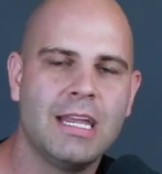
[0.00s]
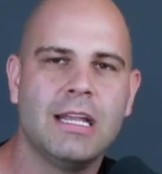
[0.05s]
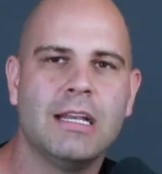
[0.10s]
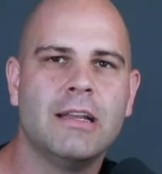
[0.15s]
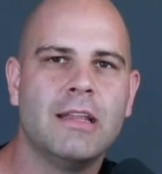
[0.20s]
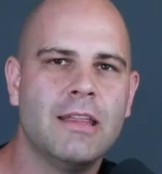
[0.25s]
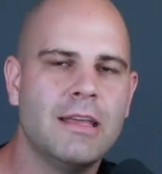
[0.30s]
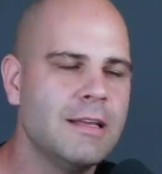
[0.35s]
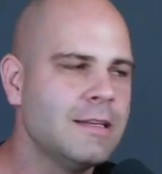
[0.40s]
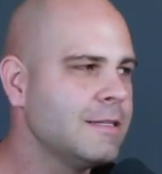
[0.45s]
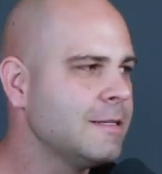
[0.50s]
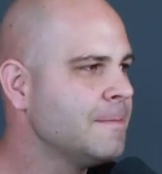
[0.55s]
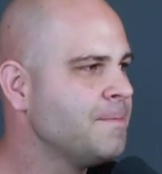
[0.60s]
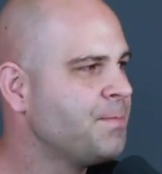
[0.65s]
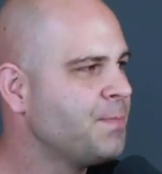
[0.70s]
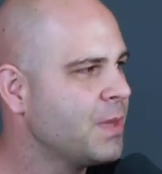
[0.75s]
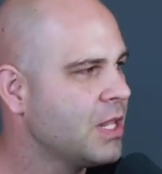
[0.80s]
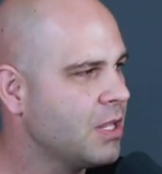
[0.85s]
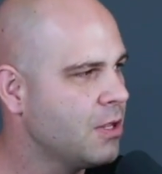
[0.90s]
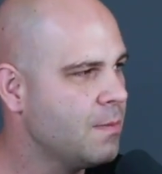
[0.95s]
into this,
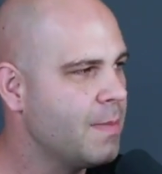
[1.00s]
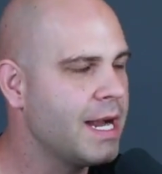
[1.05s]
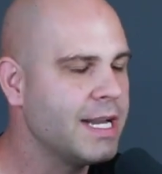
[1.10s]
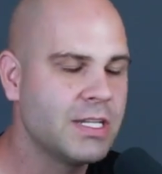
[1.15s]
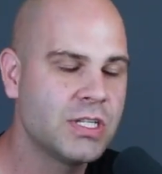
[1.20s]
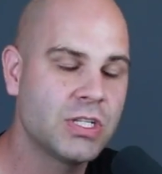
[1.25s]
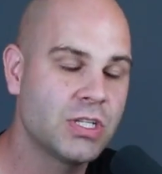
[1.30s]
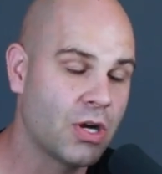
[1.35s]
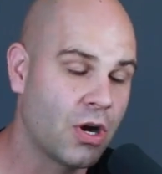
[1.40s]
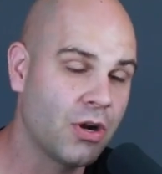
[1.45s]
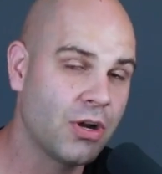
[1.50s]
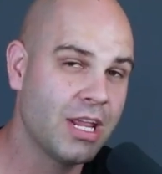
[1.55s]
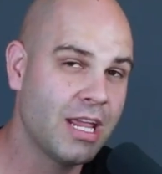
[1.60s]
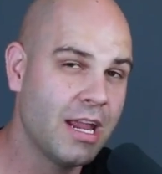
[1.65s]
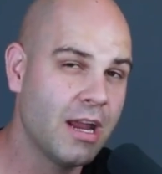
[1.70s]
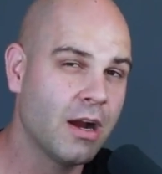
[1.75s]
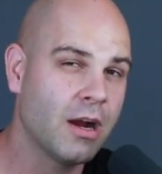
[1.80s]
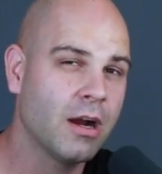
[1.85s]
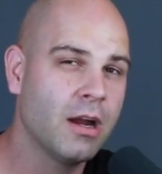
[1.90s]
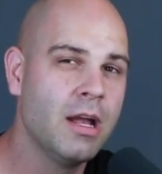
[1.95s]
you might start
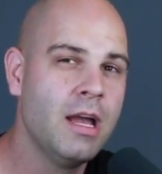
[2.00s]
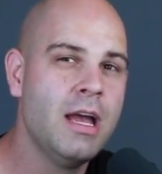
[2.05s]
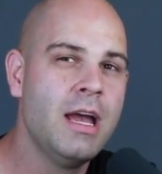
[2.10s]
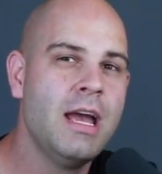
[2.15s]
here,